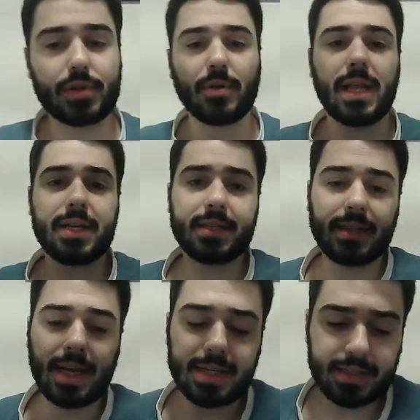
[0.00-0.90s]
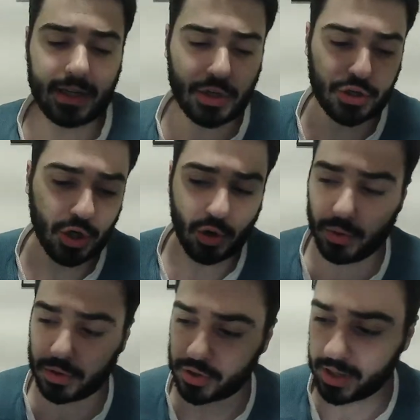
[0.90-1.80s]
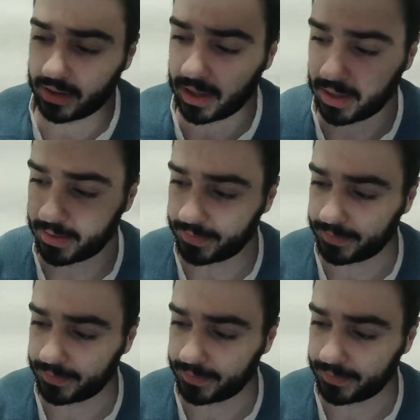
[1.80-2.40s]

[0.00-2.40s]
last show during the